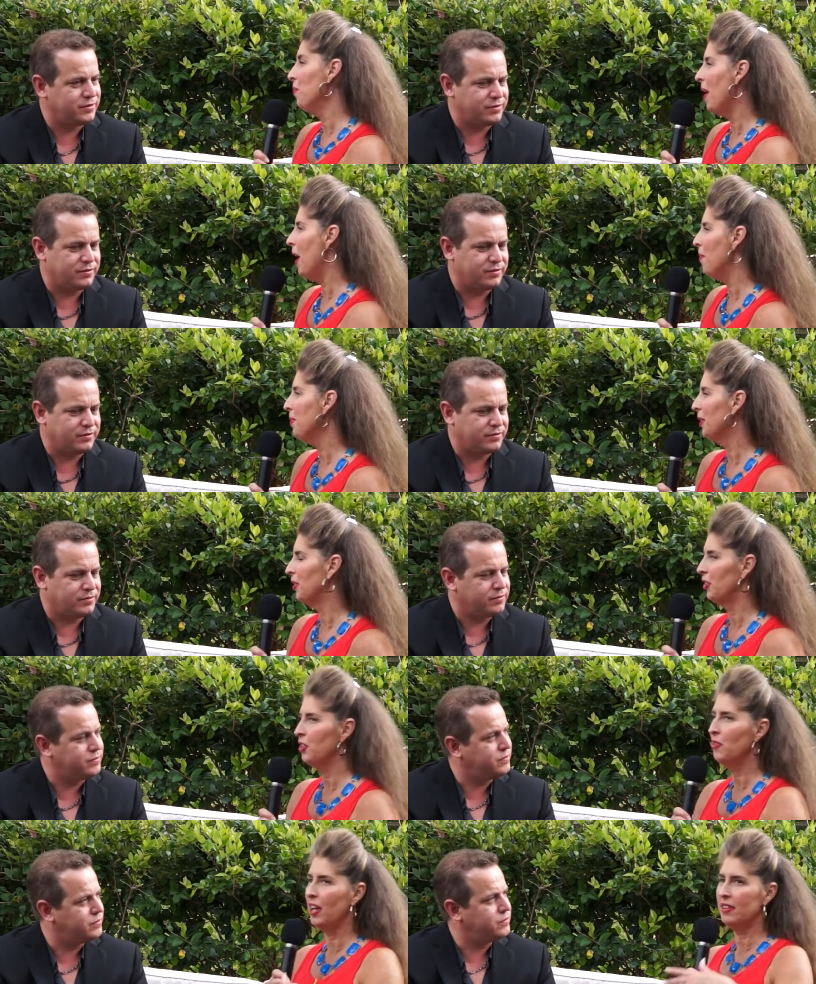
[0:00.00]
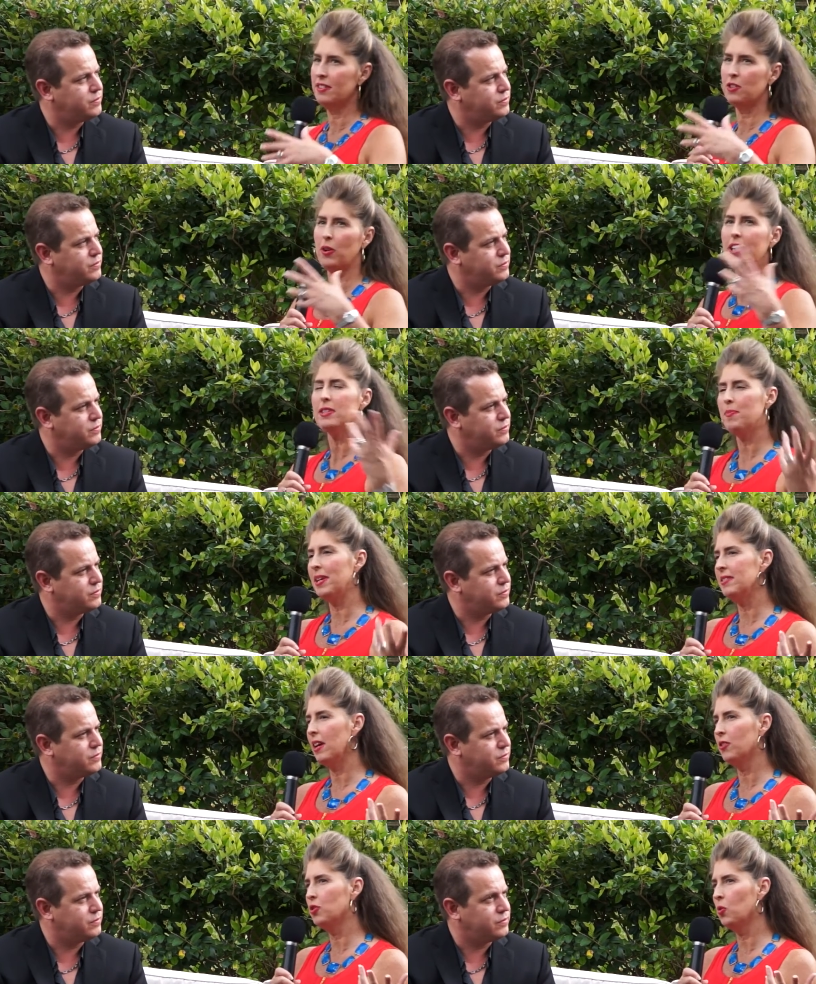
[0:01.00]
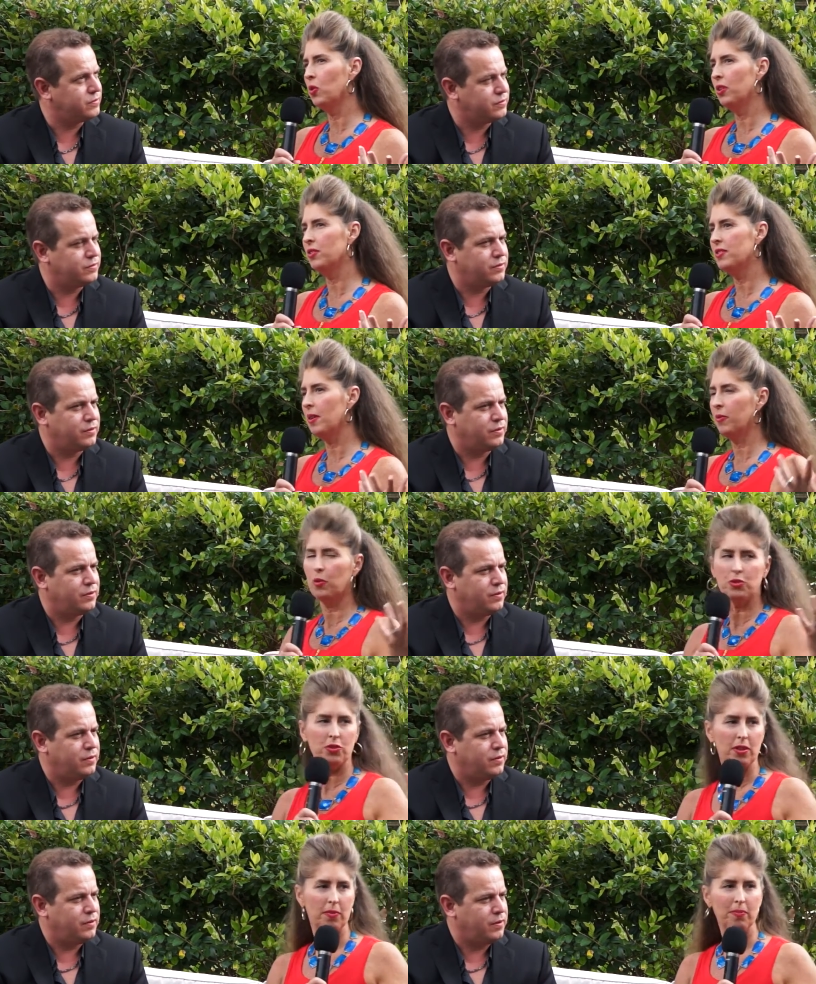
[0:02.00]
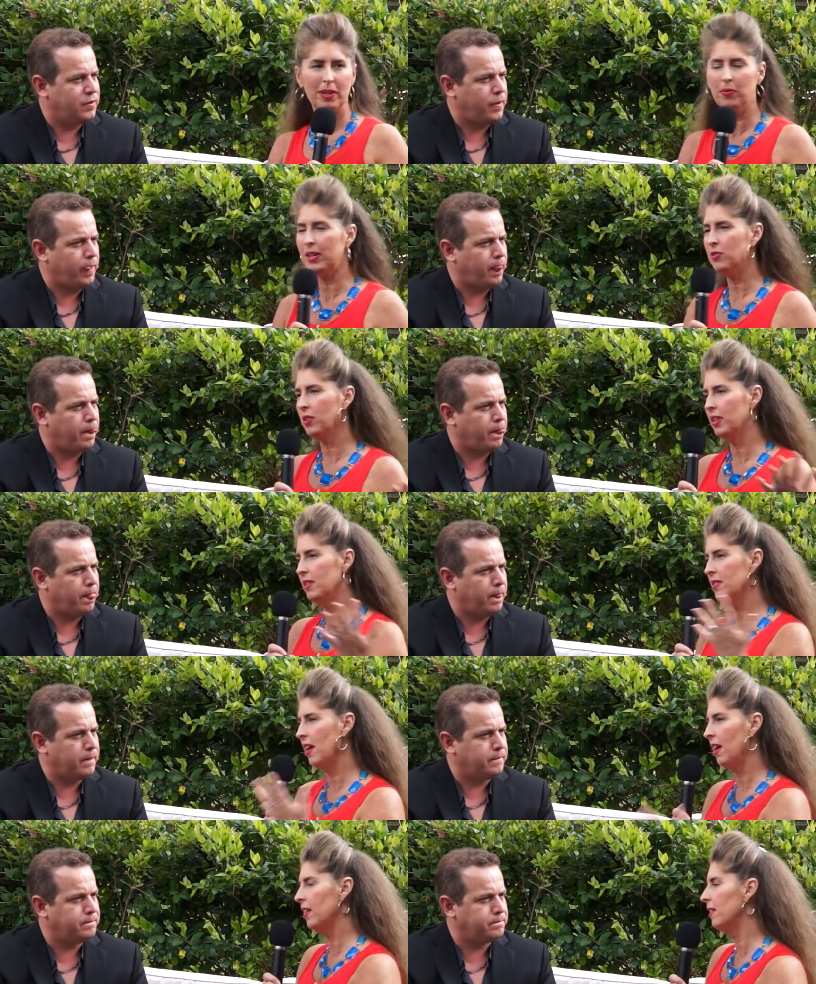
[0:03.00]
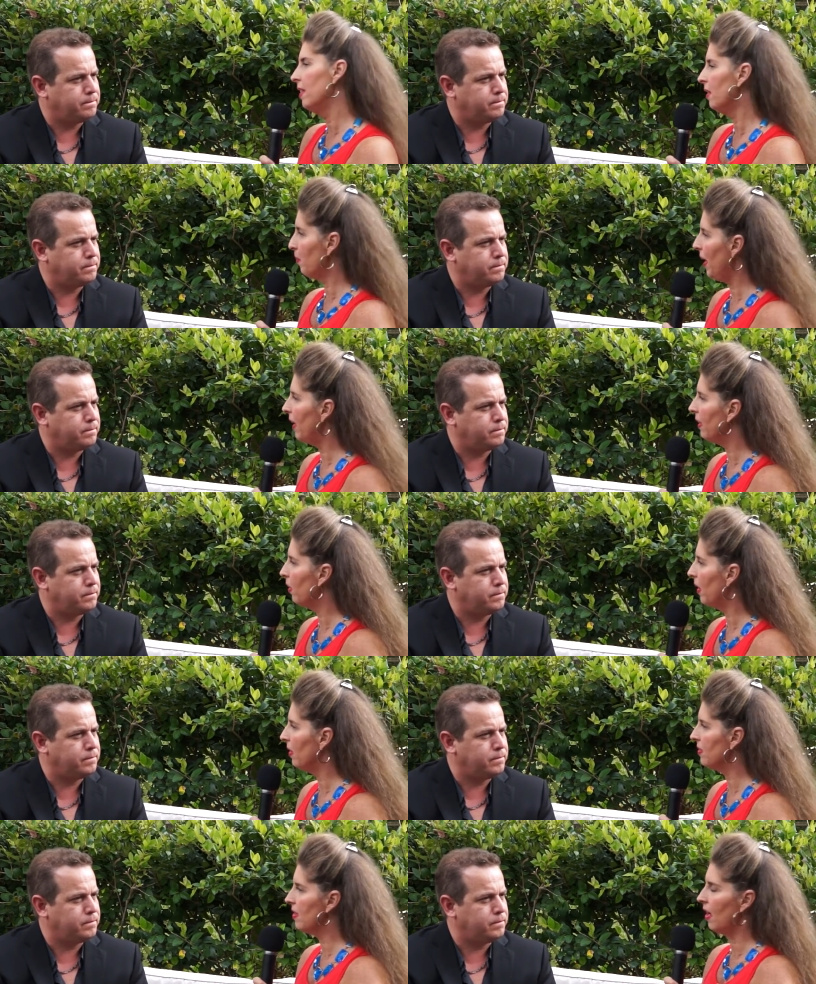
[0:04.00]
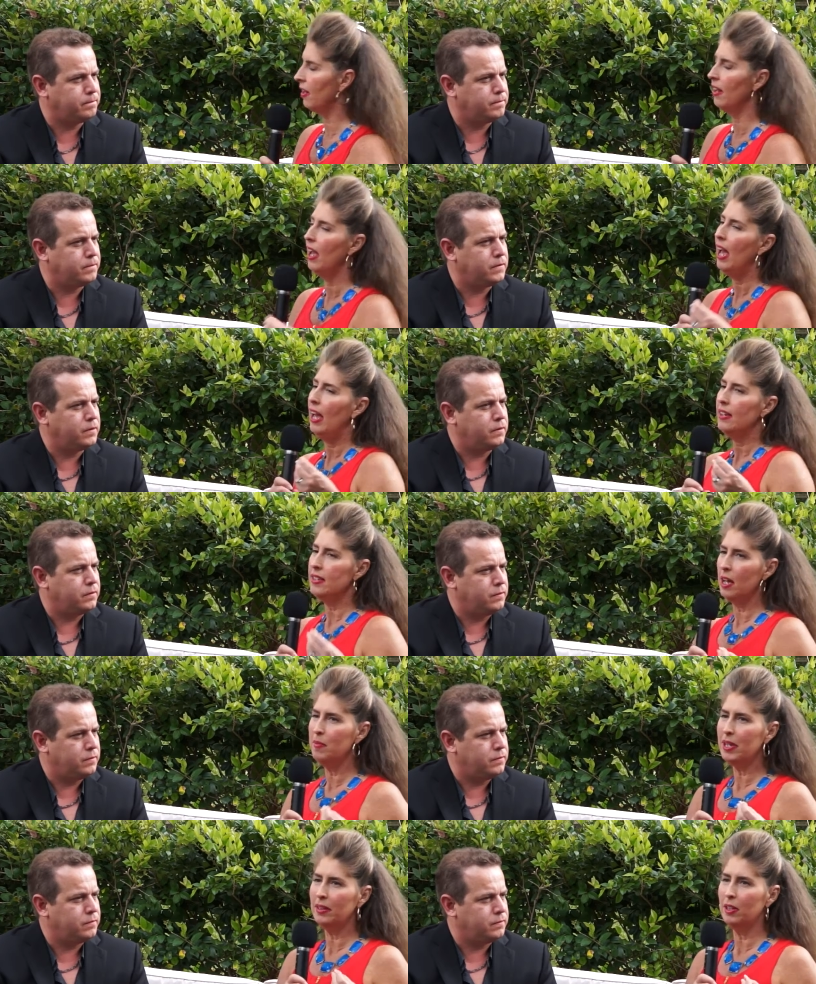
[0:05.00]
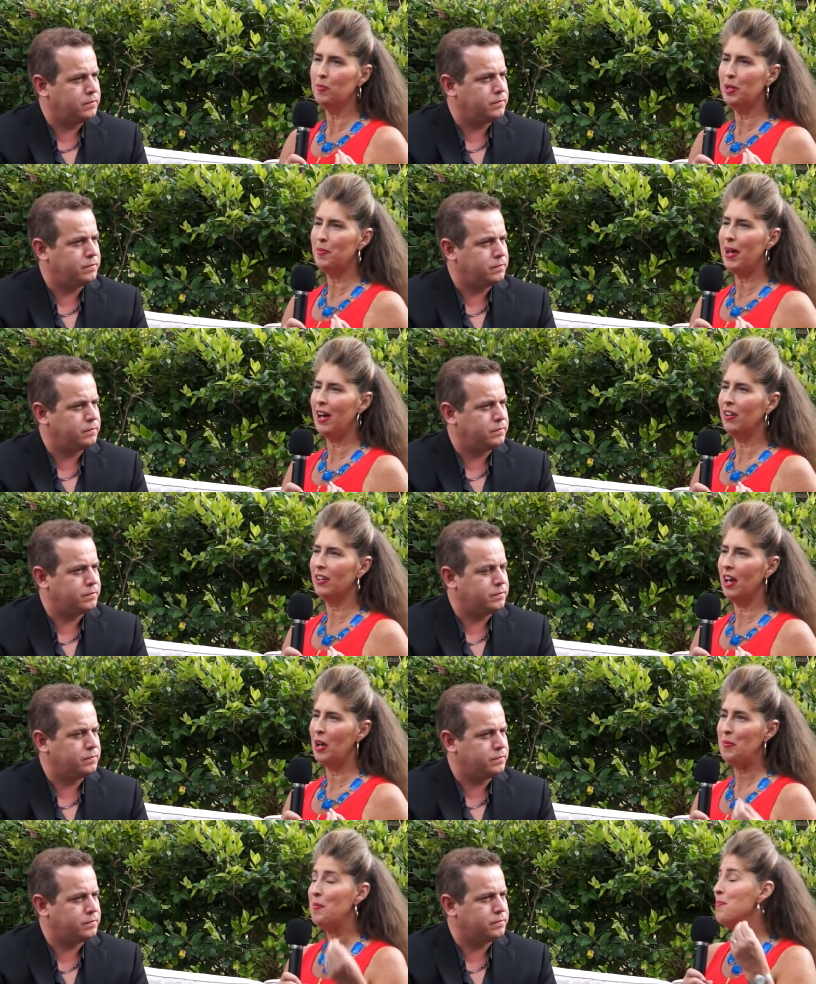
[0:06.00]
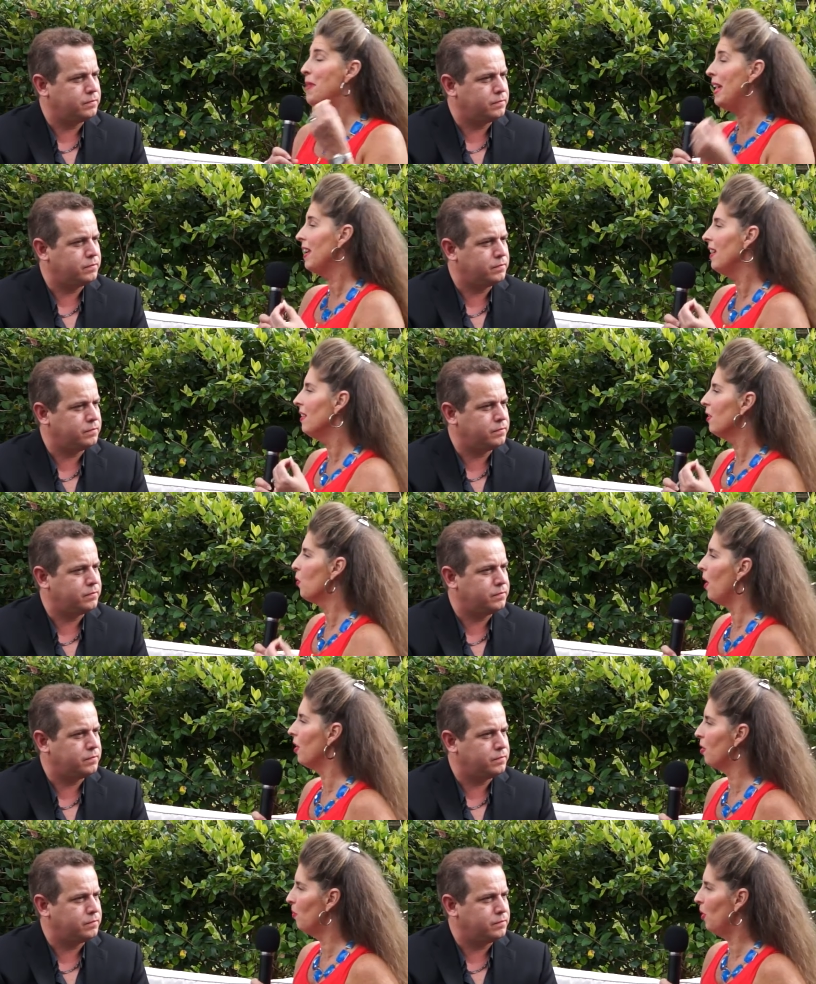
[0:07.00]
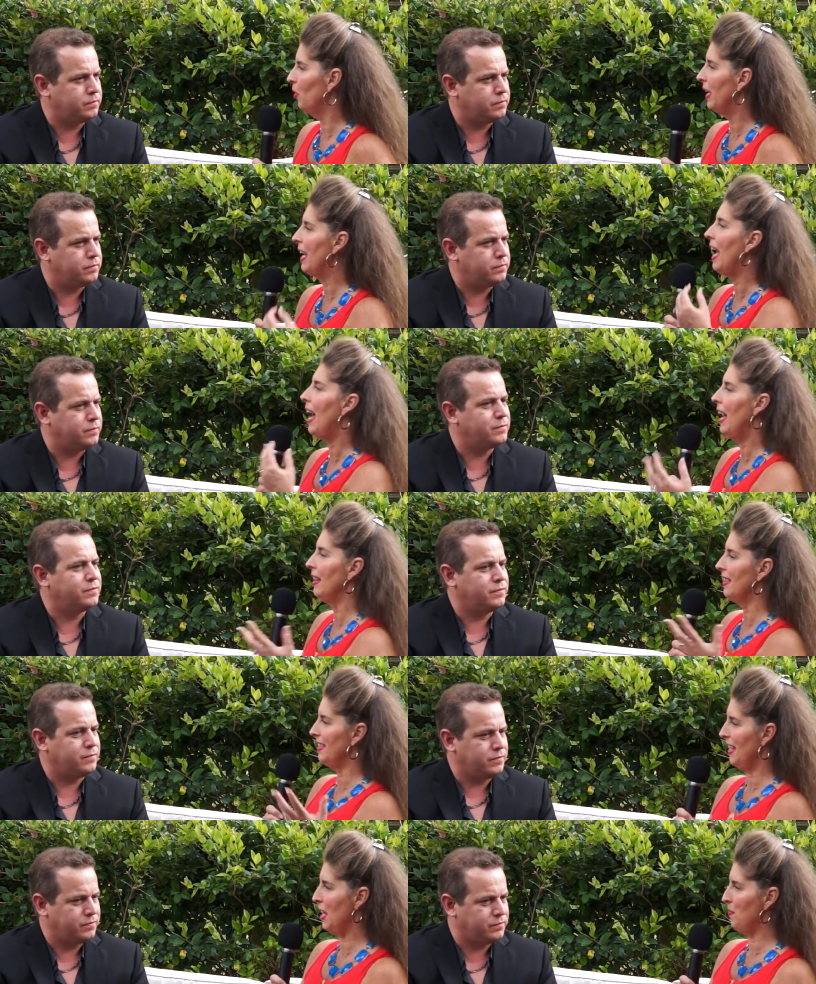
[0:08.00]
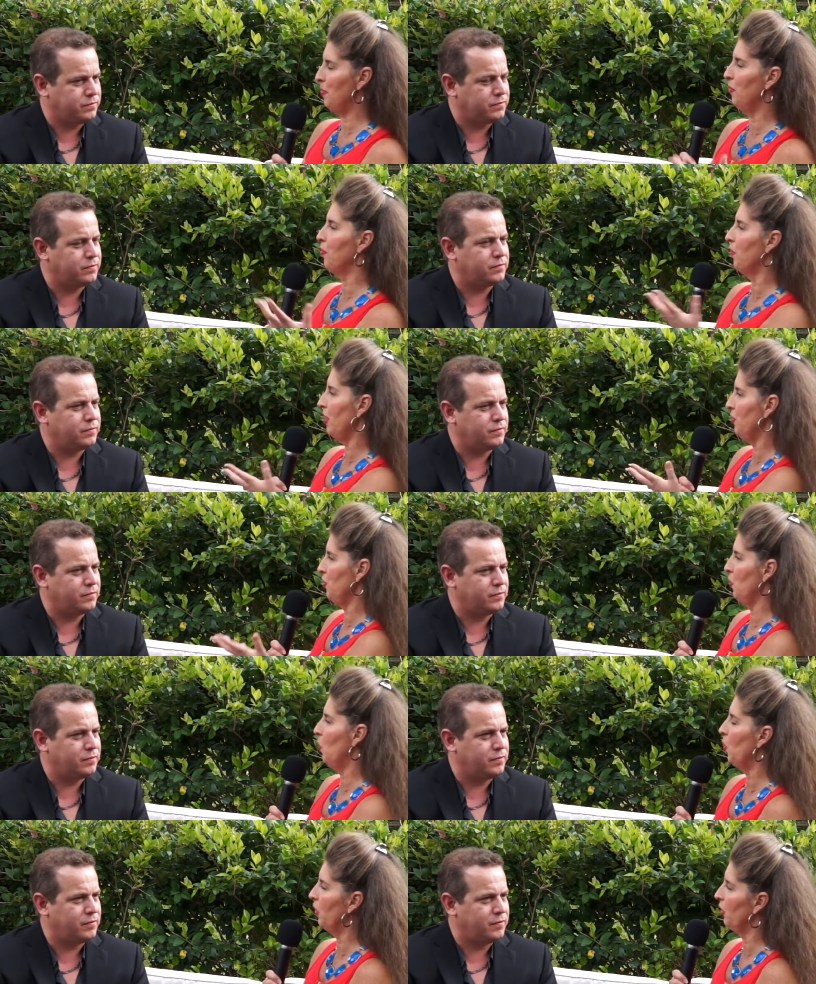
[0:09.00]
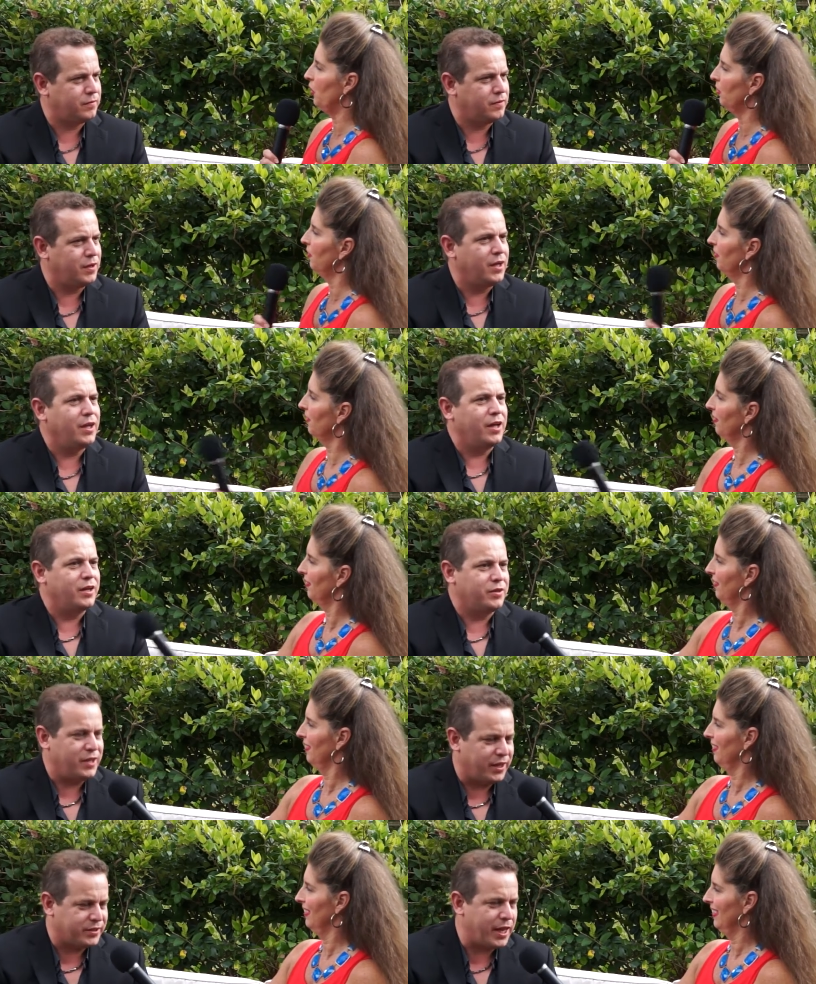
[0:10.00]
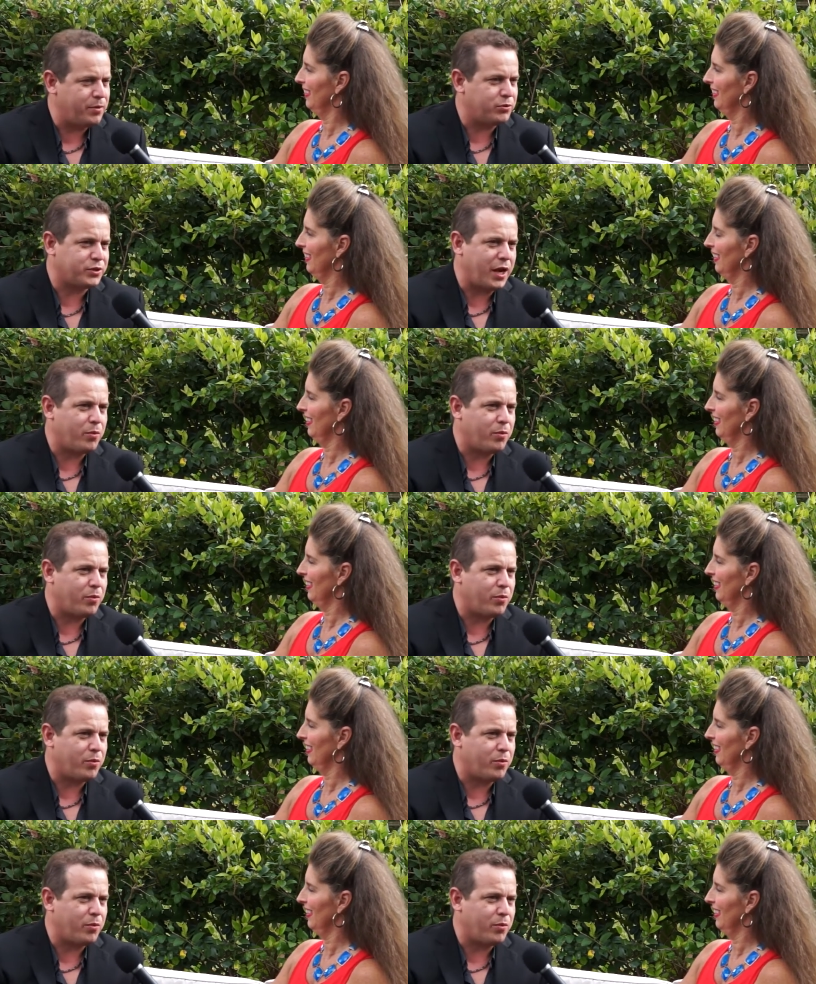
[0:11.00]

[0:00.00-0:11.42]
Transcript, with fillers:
Speaker 1: popular. You've got this great space outdoors, of course, the big restaurant inside and then the patio outside. Tell me a little bit about um, making the guacamole at the table, fresh to order.
Speaker 2: Yeah, tableside